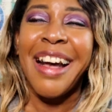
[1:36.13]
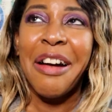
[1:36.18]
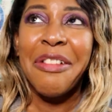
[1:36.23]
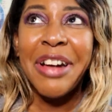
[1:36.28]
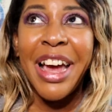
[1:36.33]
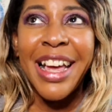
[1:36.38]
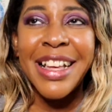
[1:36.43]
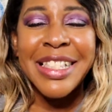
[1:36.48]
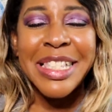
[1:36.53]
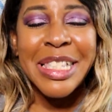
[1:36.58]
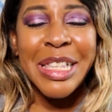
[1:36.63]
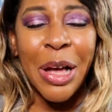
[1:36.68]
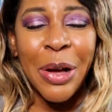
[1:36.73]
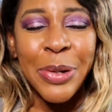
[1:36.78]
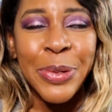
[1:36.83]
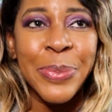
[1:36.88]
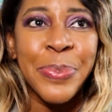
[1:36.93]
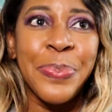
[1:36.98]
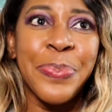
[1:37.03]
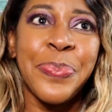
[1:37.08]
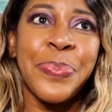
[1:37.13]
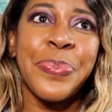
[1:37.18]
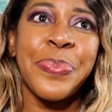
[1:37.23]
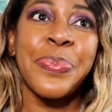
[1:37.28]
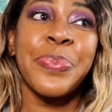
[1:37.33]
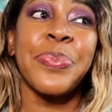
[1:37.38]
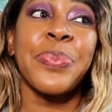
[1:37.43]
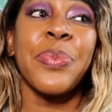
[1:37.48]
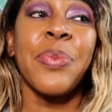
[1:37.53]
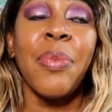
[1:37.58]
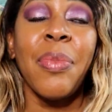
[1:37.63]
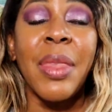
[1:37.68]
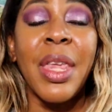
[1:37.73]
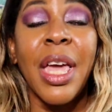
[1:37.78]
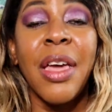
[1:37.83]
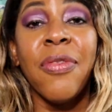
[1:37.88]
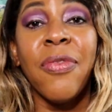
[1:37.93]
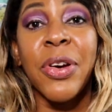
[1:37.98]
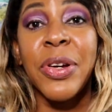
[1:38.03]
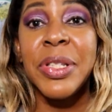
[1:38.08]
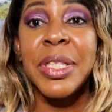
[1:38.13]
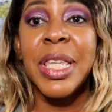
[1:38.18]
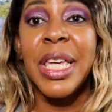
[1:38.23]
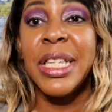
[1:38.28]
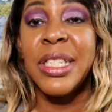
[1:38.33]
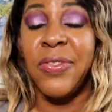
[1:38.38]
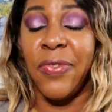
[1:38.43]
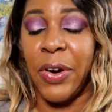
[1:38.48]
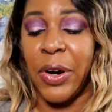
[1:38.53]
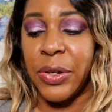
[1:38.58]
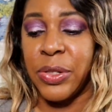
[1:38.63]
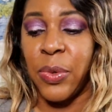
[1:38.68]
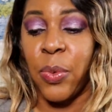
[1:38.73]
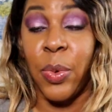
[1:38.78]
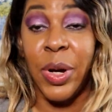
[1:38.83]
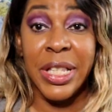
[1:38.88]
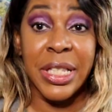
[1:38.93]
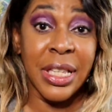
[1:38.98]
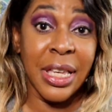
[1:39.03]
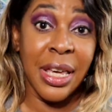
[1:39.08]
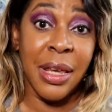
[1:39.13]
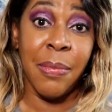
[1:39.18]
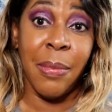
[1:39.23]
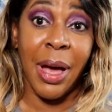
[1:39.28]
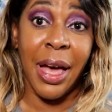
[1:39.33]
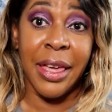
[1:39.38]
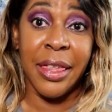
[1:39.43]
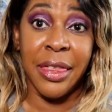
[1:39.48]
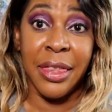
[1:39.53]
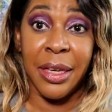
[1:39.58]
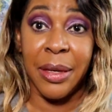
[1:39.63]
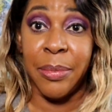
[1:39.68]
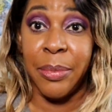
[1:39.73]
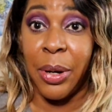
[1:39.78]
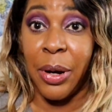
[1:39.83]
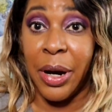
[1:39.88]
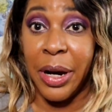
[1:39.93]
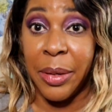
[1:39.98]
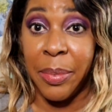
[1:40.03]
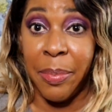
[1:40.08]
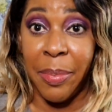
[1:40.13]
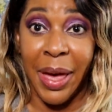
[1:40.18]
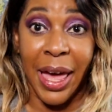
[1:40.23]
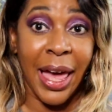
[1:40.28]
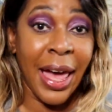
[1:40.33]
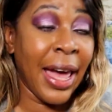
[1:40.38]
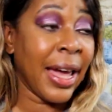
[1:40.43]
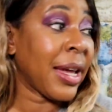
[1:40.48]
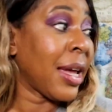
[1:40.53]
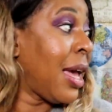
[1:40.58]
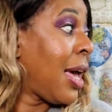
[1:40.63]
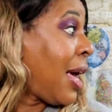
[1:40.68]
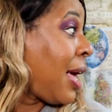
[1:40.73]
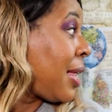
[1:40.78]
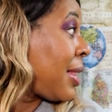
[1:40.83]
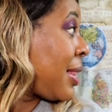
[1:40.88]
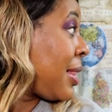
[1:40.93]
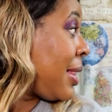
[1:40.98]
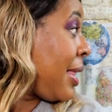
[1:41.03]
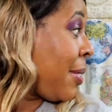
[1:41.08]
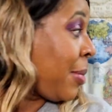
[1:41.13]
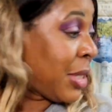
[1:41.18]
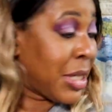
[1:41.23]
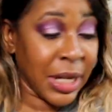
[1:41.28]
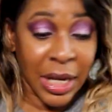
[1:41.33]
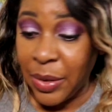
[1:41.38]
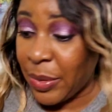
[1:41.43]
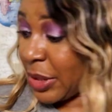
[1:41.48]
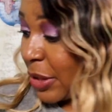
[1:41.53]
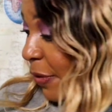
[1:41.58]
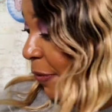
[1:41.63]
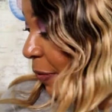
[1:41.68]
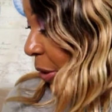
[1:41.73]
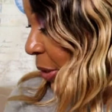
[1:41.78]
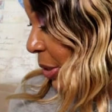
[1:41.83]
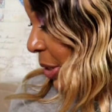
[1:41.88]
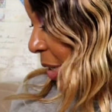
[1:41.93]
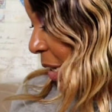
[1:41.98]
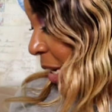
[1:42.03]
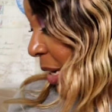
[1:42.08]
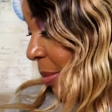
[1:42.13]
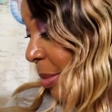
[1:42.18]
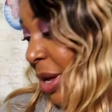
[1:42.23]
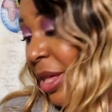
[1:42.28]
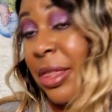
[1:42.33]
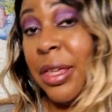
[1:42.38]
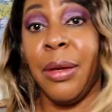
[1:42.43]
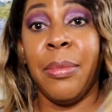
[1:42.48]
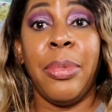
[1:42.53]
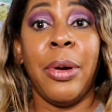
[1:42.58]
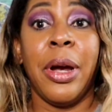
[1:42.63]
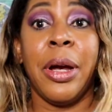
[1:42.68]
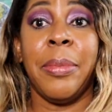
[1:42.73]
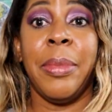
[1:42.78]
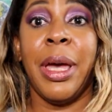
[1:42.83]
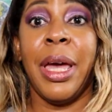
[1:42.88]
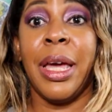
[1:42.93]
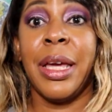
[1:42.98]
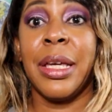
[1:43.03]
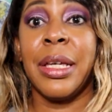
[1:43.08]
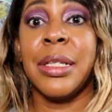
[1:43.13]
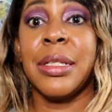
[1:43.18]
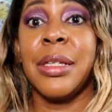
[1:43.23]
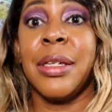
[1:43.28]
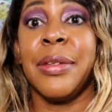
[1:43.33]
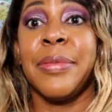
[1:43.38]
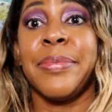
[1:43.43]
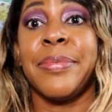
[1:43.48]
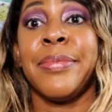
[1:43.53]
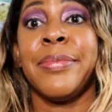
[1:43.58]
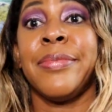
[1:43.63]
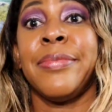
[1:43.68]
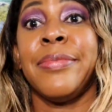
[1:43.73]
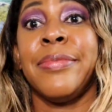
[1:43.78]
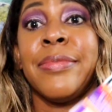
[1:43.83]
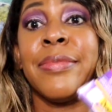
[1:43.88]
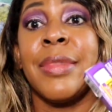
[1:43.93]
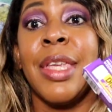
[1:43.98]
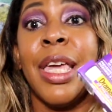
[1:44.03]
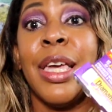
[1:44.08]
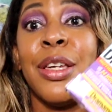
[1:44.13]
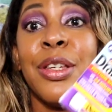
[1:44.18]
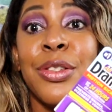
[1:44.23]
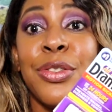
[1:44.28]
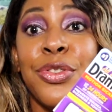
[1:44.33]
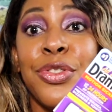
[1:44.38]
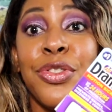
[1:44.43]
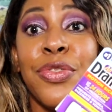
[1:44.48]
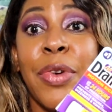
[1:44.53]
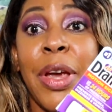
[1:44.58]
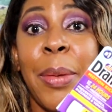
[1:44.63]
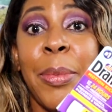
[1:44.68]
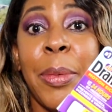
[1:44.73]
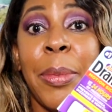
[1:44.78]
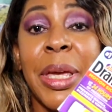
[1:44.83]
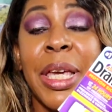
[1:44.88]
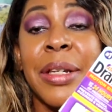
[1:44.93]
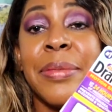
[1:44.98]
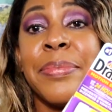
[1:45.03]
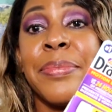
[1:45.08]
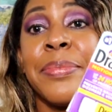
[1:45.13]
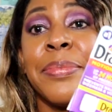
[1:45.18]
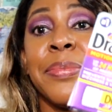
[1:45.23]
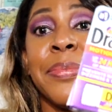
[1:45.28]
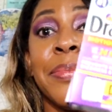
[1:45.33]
Alright, so first things first, what's in my theme park bag? Let me tell you what the first thing in my theme park bag is. Dramamine.